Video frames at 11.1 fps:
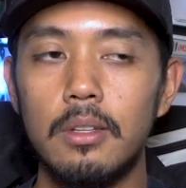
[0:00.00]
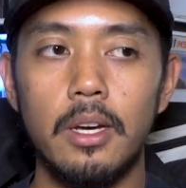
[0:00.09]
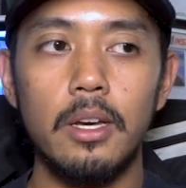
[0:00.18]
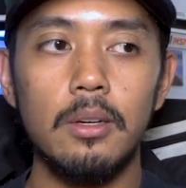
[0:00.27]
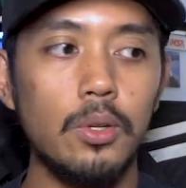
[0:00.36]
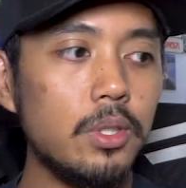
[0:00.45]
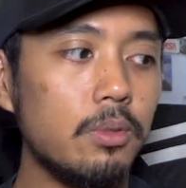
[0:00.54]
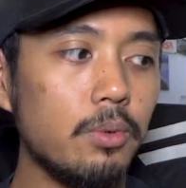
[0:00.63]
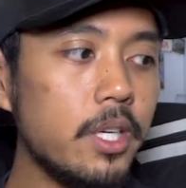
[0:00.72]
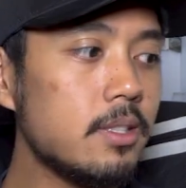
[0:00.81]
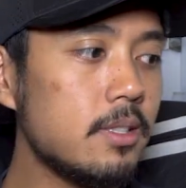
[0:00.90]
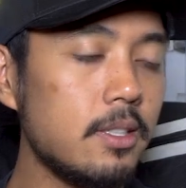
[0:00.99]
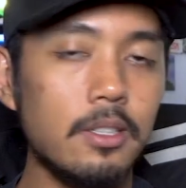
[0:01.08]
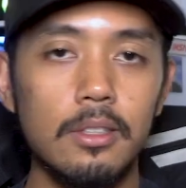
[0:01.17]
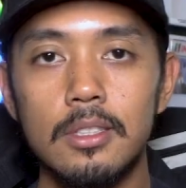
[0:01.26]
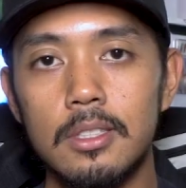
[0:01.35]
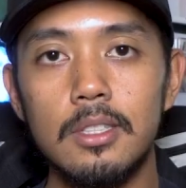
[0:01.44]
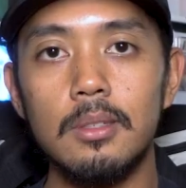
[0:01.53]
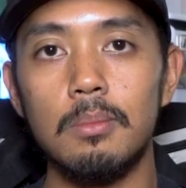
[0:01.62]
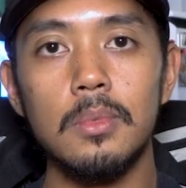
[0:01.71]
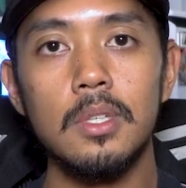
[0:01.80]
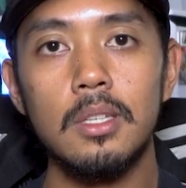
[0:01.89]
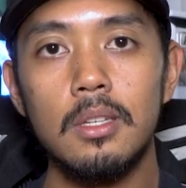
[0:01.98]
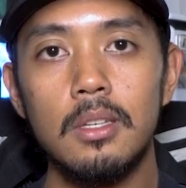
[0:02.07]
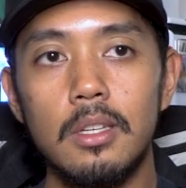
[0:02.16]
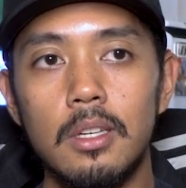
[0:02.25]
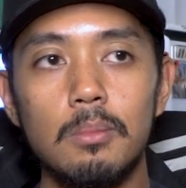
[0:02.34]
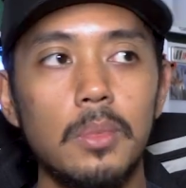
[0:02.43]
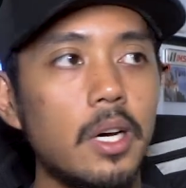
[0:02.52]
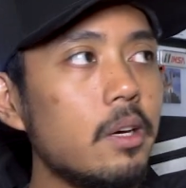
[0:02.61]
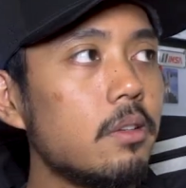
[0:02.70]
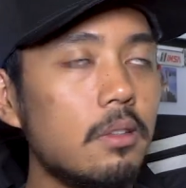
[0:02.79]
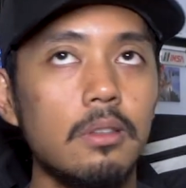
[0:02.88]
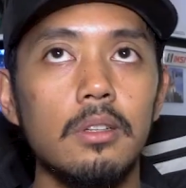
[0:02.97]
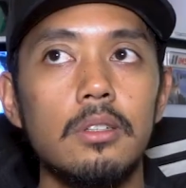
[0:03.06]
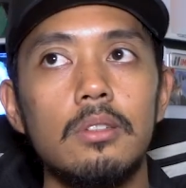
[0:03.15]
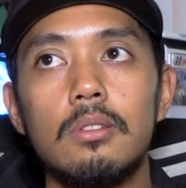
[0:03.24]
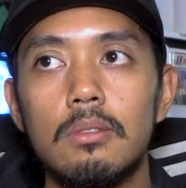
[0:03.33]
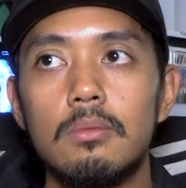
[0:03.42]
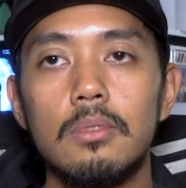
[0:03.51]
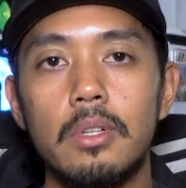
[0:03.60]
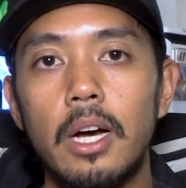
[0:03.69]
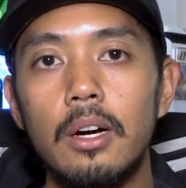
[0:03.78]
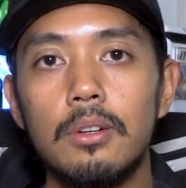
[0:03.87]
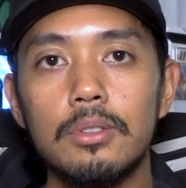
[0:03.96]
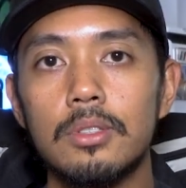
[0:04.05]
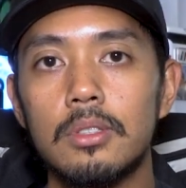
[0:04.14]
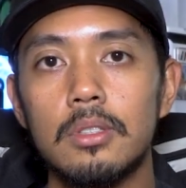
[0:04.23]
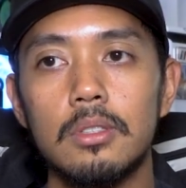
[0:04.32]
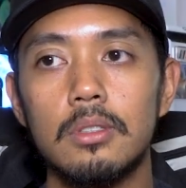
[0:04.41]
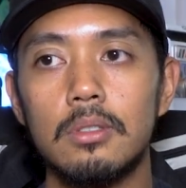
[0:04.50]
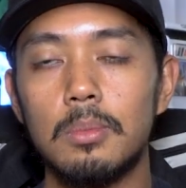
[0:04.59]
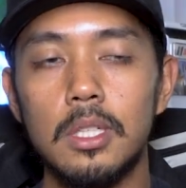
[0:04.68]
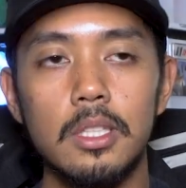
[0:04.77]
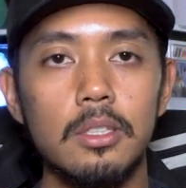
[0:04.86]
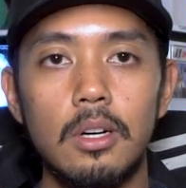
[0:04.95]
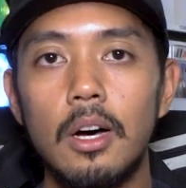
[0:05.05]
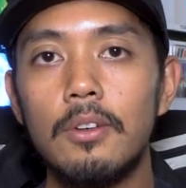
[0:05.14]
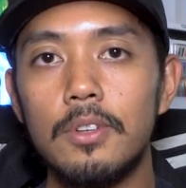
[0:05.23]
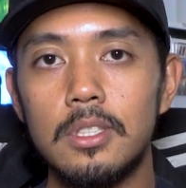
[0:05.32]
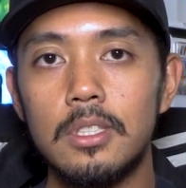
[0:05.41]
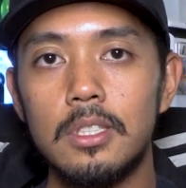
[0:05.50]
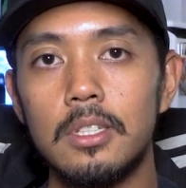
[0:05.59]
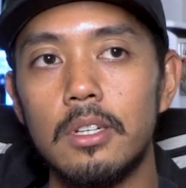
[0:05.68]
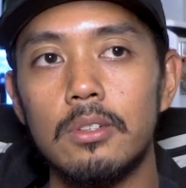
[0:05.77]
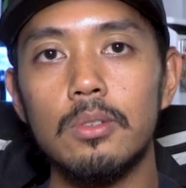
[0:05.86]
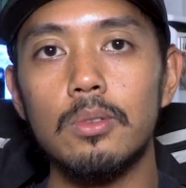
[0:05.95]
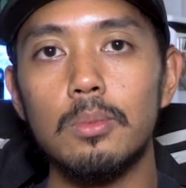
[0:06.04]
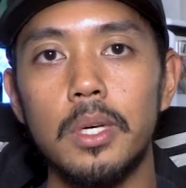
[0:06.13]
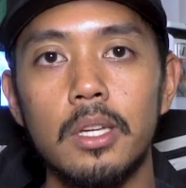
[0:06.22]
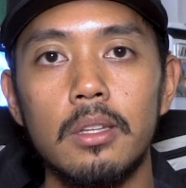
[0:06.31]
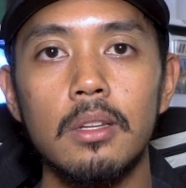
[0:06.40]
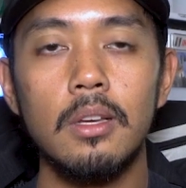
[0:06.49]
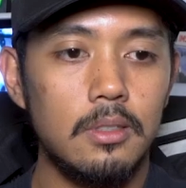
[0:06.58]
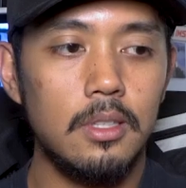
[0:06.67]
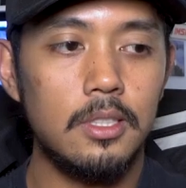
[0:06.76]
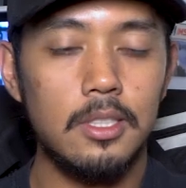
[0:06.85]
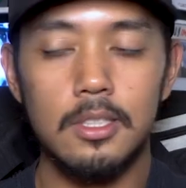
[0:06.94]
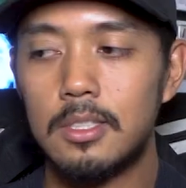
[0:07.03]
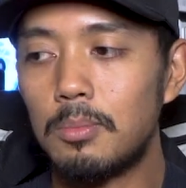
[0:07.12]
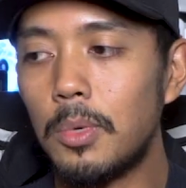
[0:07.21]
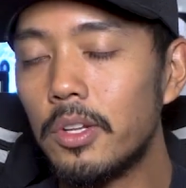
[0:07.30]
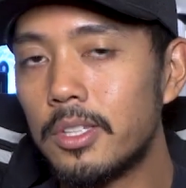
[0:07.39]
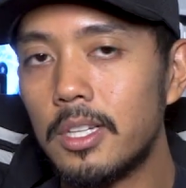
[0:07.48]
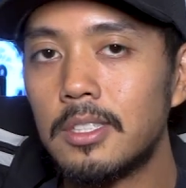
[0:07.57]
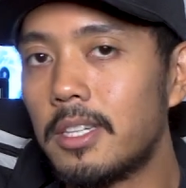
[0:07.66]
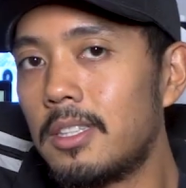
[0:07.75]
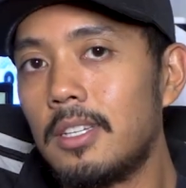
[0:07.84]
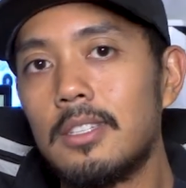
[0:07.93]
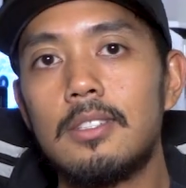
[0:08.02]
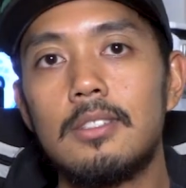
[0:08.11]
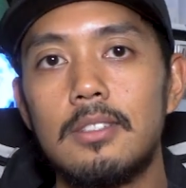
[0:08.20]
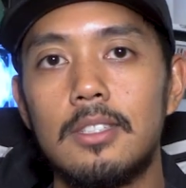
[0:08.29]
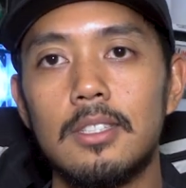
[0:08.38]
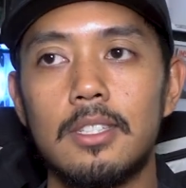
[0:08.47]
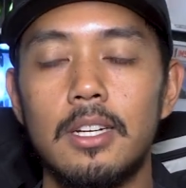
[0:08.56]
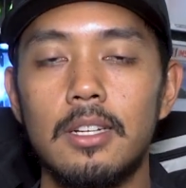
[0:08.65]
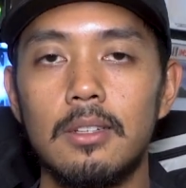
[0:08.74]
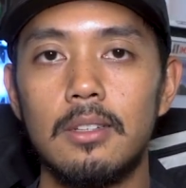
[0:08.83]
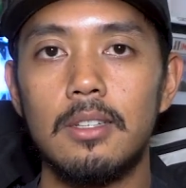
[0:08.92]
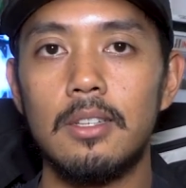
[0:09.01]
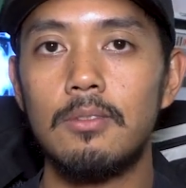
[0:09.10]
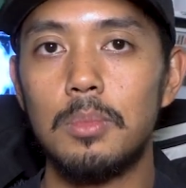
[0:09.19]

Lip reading: I only race here on the sim in my little house or my little office here at home. And it's just small things like this just kind of